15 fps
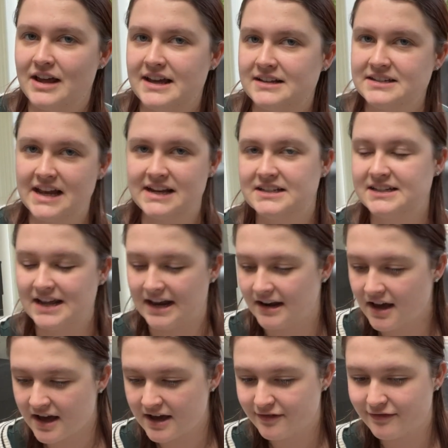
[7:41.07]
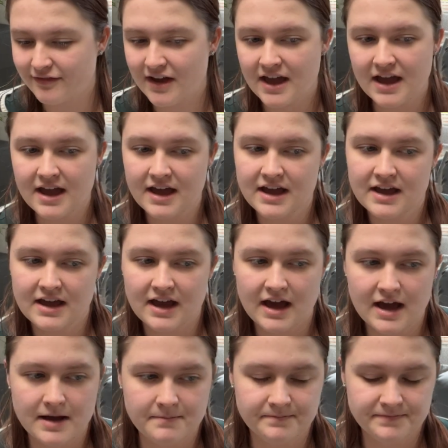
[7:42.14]
day-to-day life.
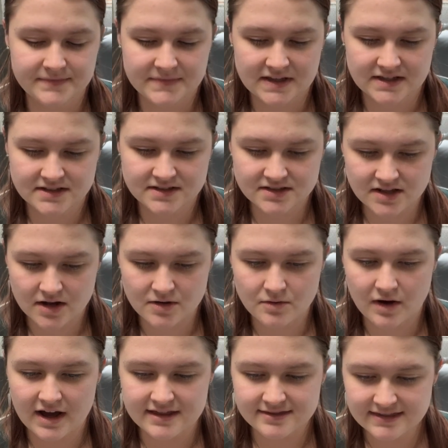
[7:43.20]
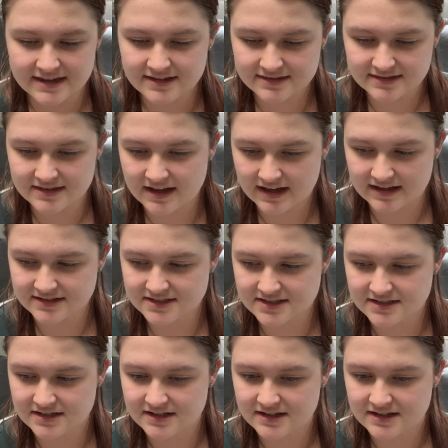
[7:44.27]
So I think that